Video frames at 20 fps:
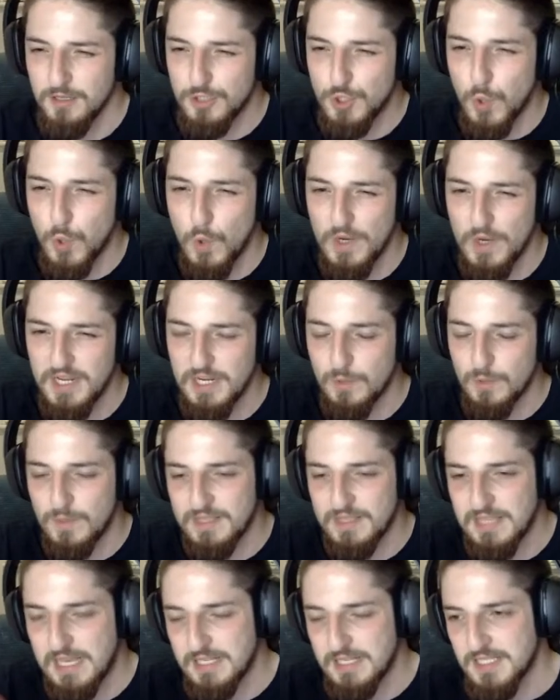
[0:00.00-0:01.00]
toying
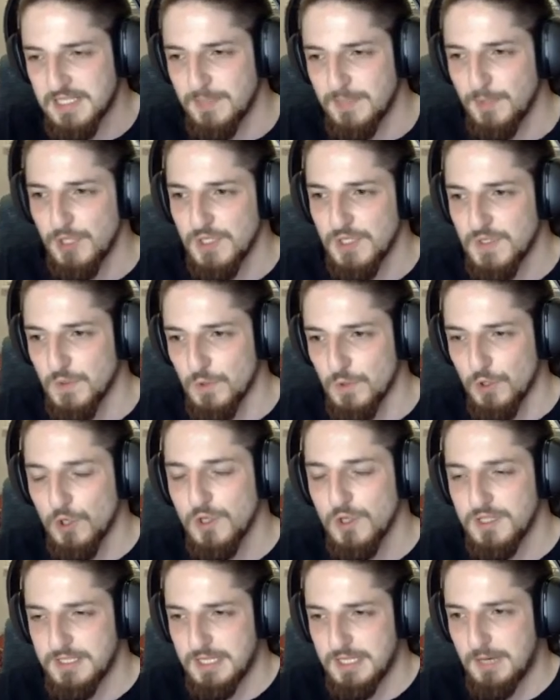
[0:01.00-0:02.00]
with that similar sort of
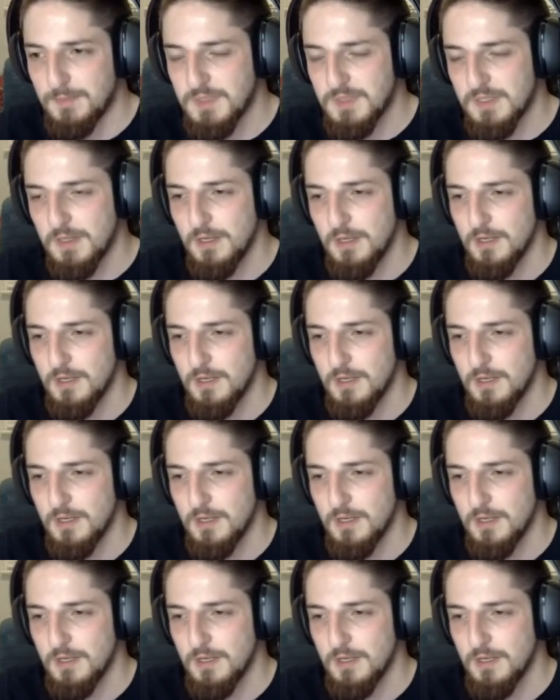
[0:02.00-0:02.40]
concept,